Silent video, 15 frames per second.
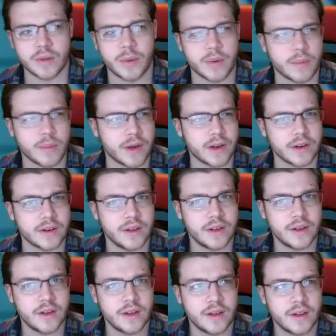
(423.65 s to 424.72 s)
Pokemon,
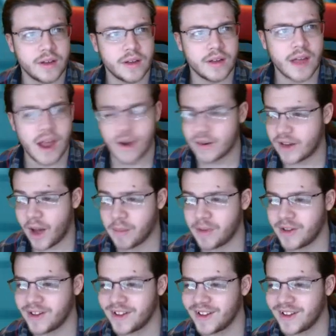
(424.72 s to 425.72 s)
Hariyama.